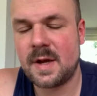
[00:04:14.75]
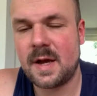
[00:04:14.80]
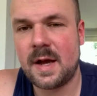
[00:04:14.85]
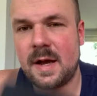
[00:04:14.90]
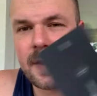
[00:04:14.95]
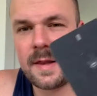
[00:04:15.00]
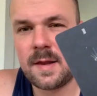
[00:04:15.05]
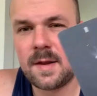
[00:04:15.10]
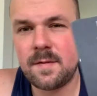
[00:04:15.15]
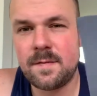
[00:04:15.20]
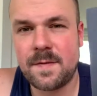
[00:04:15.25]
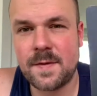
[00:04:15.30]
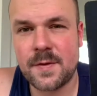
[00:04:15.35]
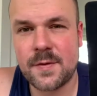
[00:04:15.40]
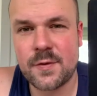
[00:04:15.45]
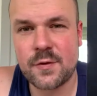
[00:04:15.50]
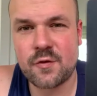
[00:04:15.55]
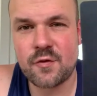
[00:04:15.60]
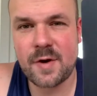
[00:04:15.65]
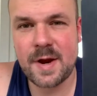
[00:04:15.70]
I love the
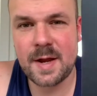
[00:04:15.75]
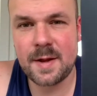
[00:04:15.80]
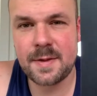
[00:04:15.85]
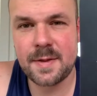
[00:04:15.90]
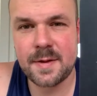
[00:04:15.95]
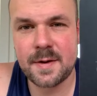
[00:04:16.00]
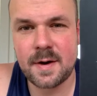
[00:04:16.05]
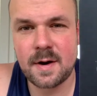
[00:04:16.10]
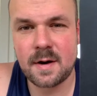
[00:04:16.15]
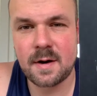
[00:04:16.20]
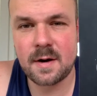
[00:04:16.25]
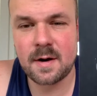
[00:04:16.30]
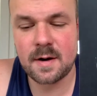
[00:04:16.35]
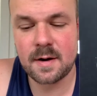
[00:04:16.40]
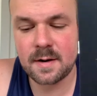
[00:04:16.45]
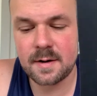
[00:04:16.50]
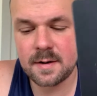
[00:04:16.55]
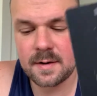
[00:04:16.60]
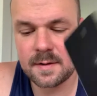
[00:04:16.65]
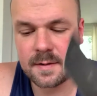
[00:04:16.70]
Strength
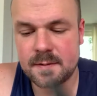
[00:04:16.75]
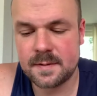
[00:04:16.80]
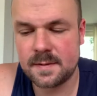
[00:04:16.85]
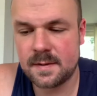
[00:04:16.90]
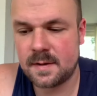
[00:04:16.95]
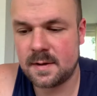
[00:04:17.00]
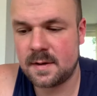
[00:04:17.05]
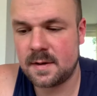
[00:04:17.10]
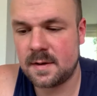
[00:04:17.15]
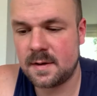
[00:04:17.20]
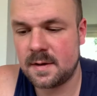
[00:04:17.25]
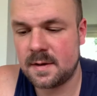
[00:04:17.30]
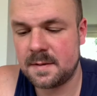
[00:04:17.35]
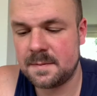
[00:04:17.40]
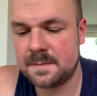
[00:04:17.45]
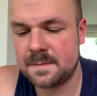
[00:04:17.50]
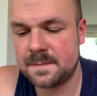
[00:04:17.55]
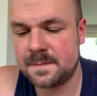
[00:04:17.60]
card. I